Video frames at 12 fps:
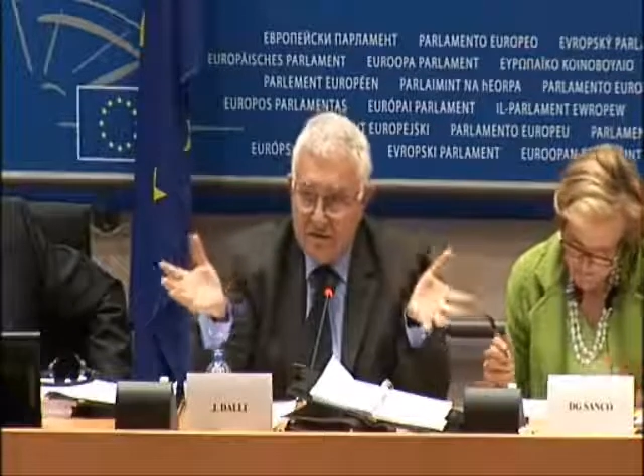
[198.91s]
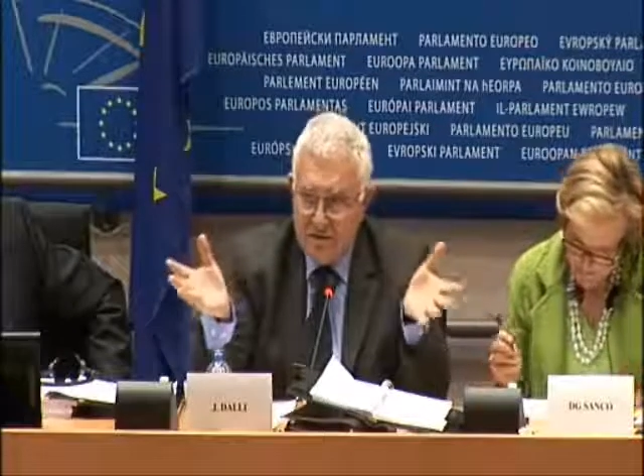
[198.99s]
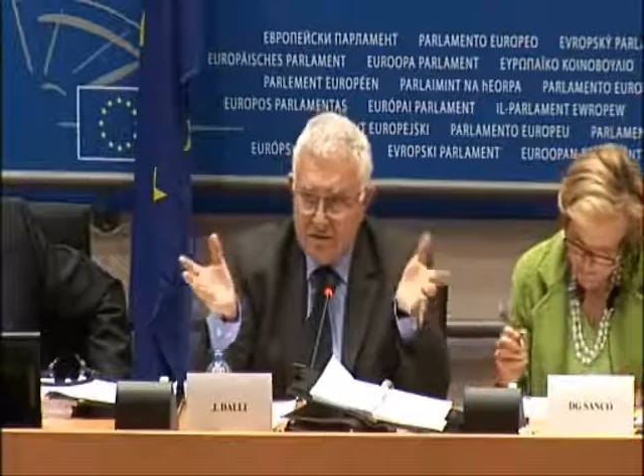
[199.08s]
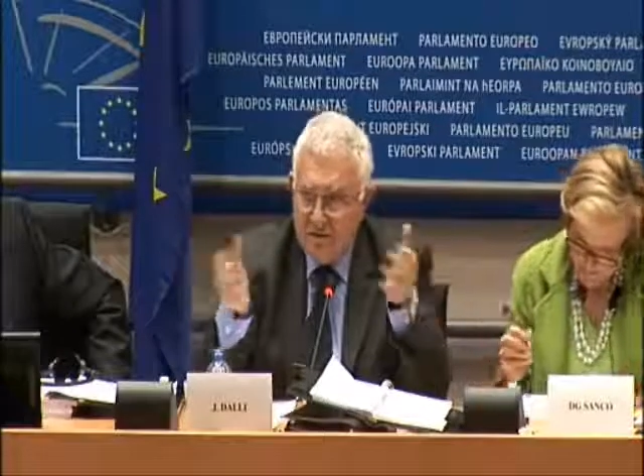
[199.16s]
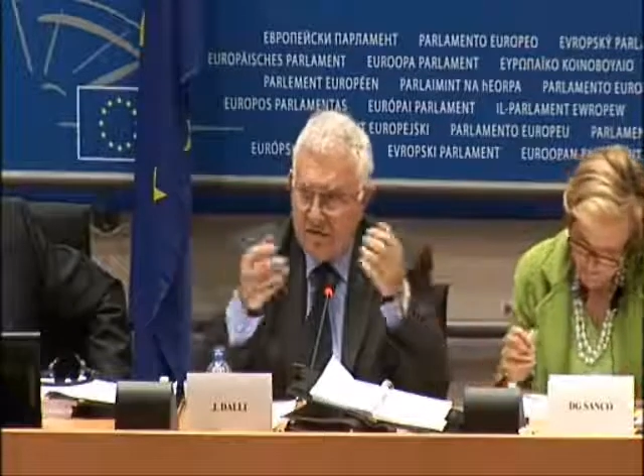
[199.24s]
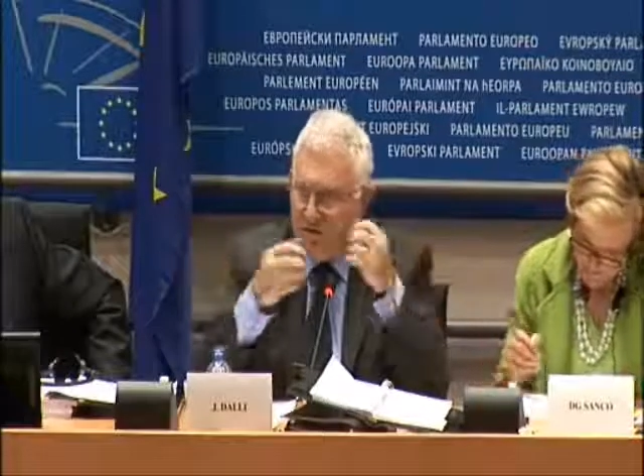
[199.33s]

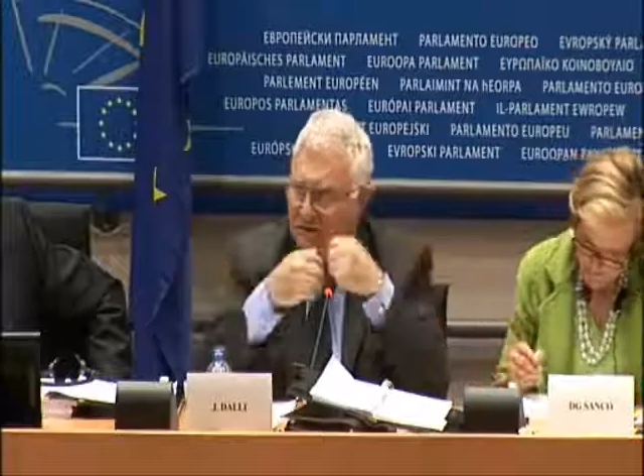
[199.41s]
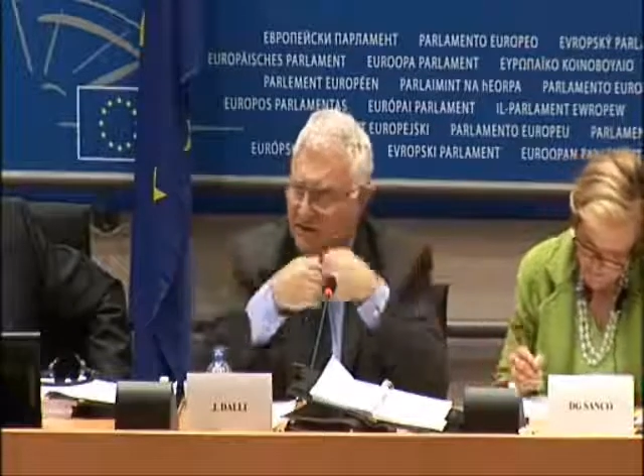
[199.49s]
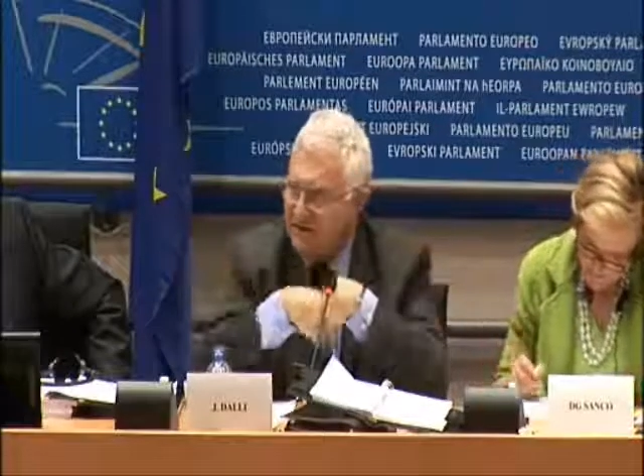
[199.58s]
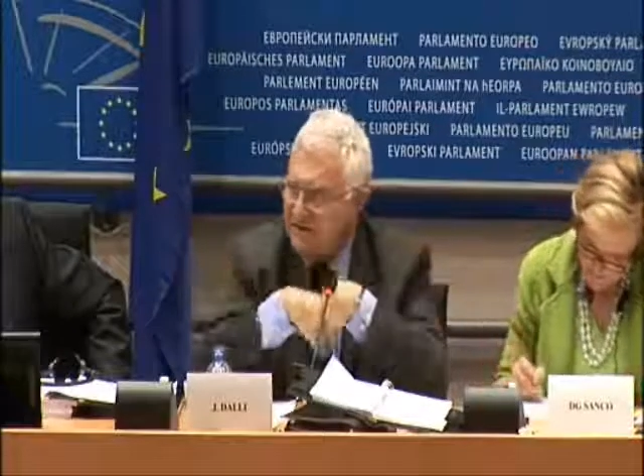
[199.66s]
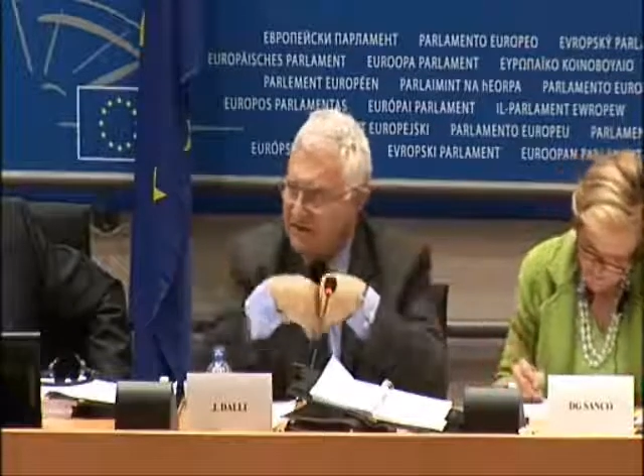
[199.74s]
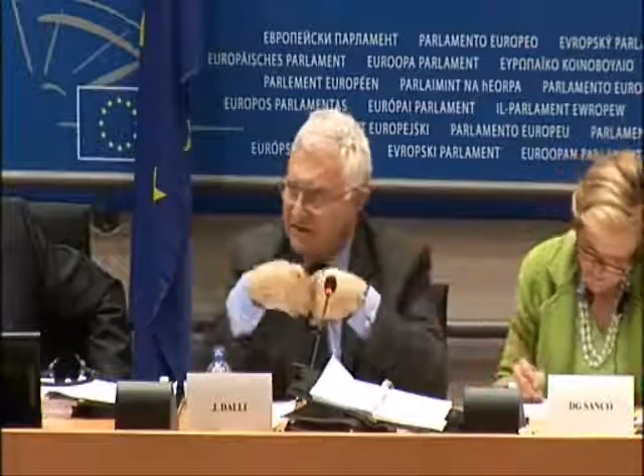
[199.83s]
You
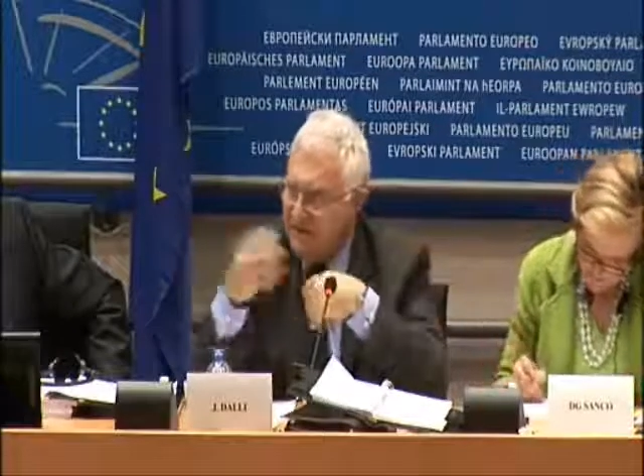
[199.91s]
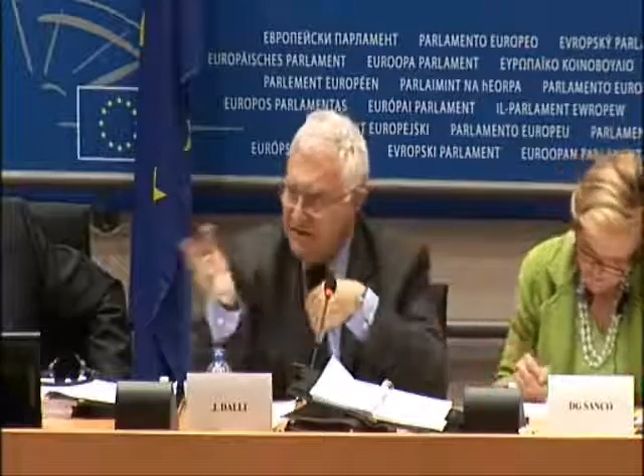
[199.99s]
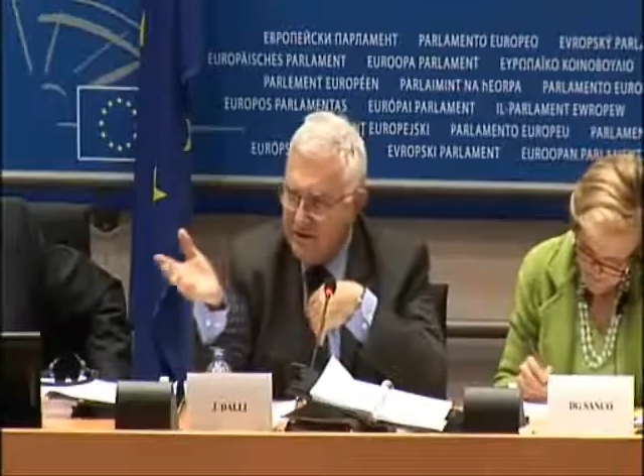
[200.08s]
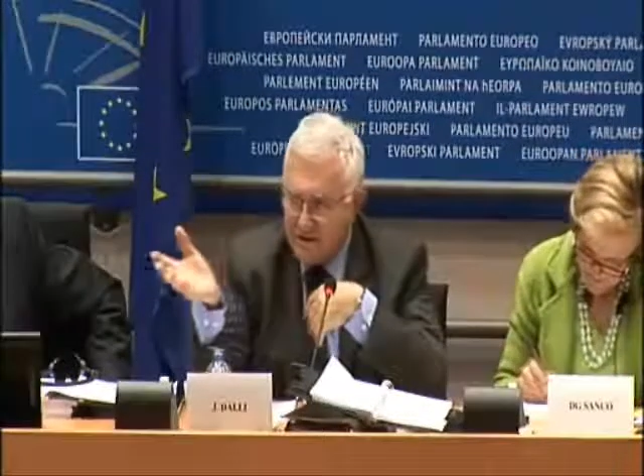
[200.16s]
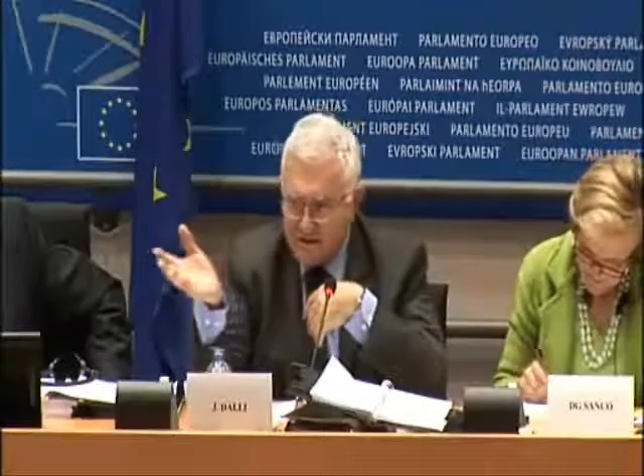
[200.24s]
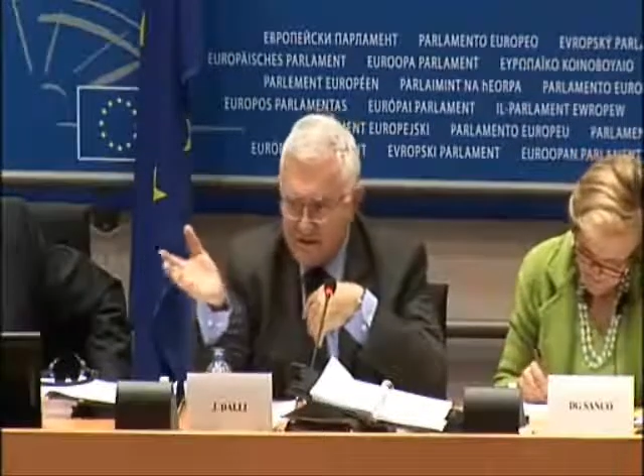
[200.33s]
also
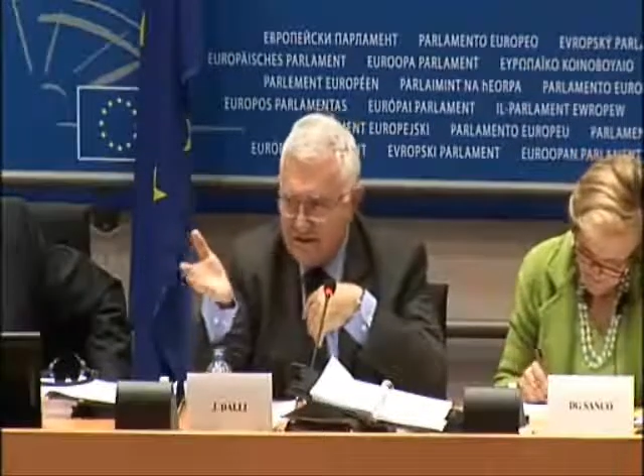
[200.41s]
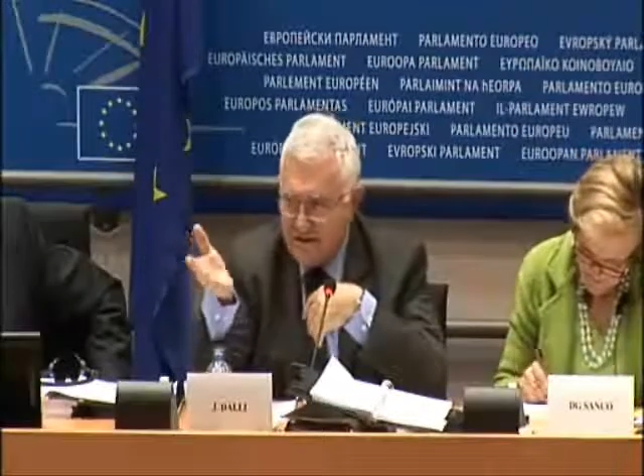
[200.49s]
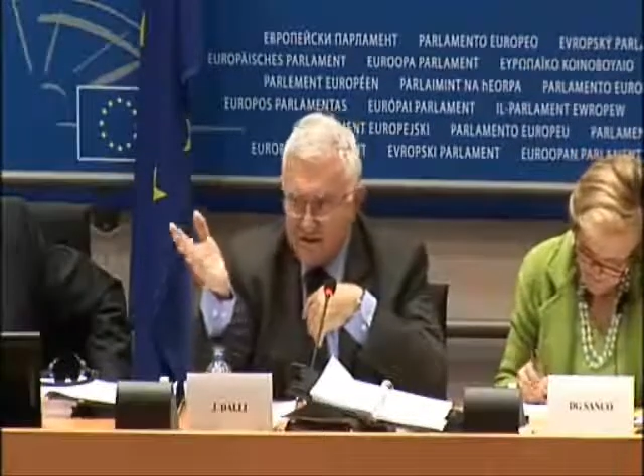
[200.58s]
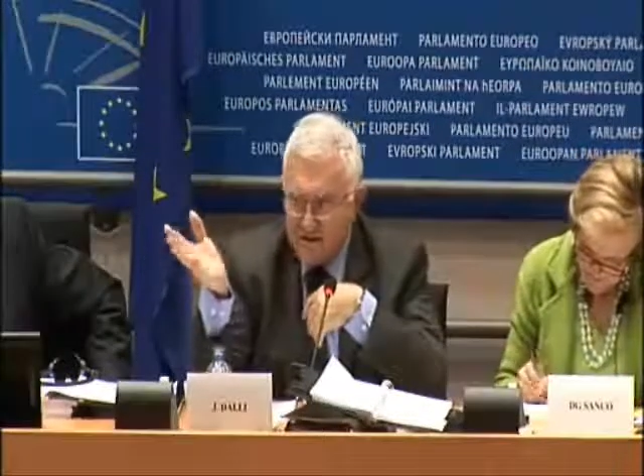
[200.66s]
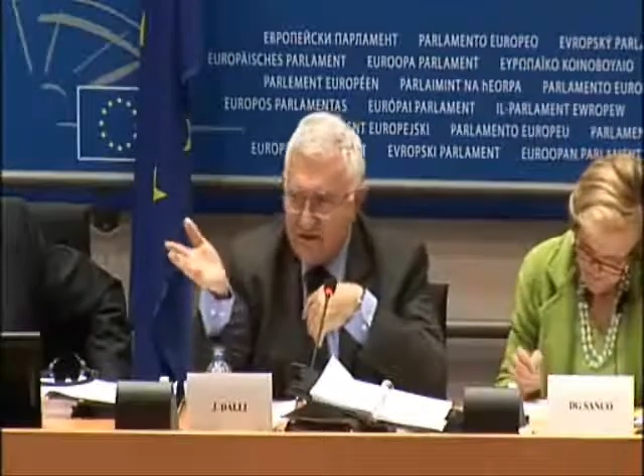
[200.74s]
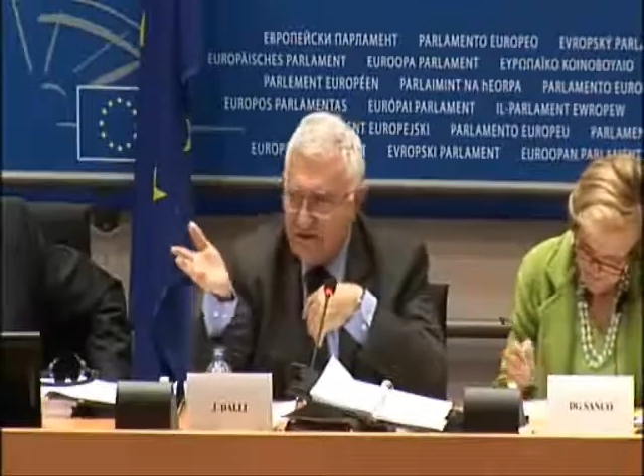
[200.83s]
see
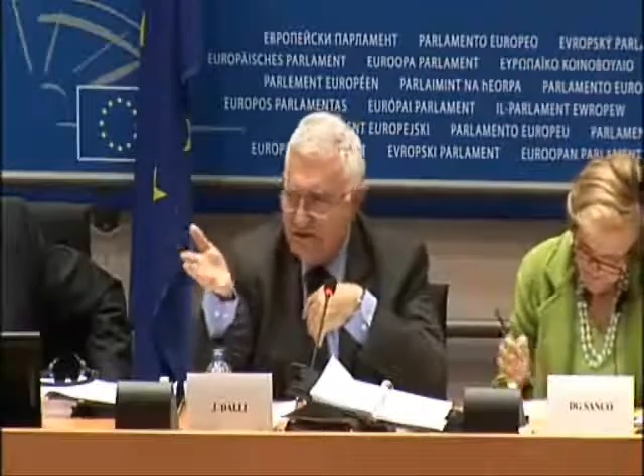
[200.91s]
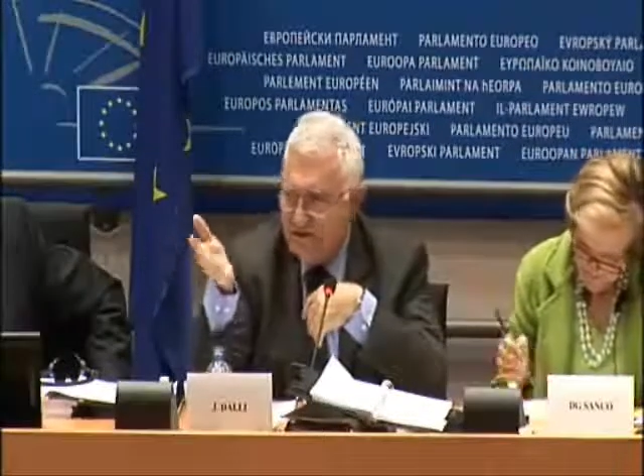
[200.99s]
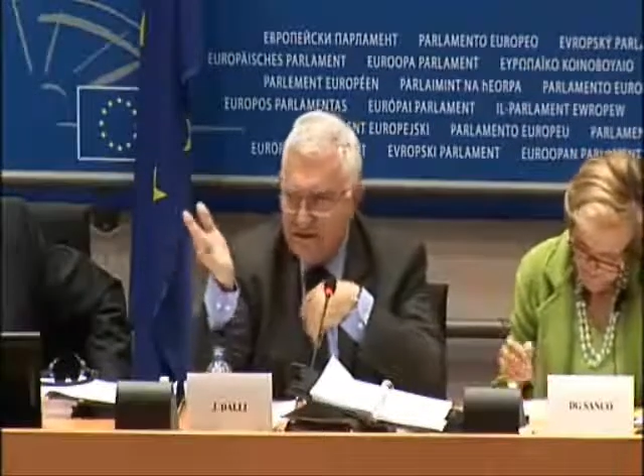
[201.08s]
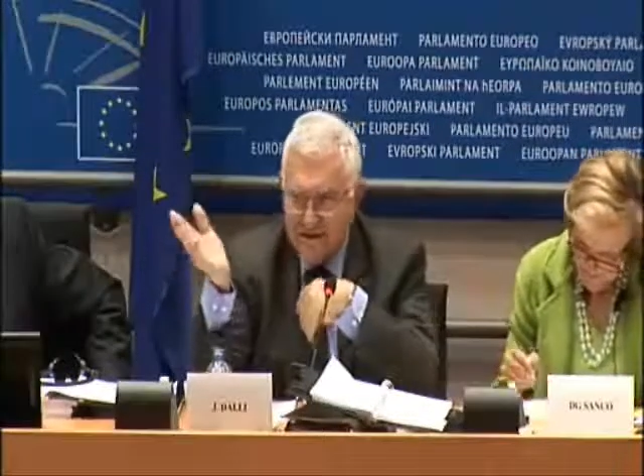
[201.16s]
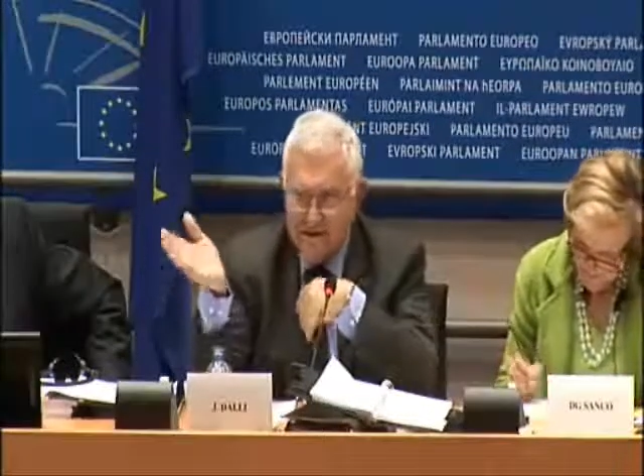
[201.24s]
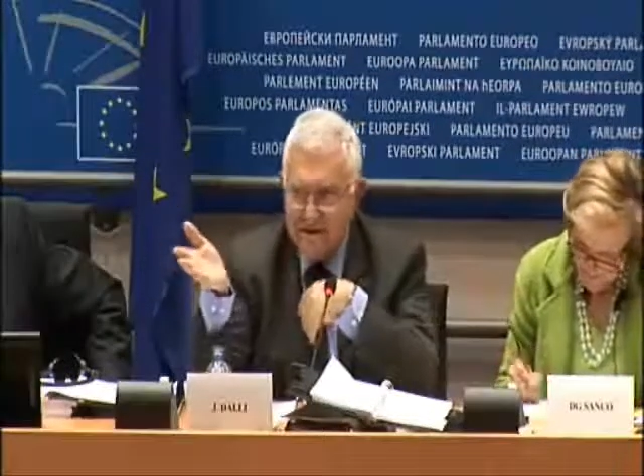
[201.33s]
6-year-olds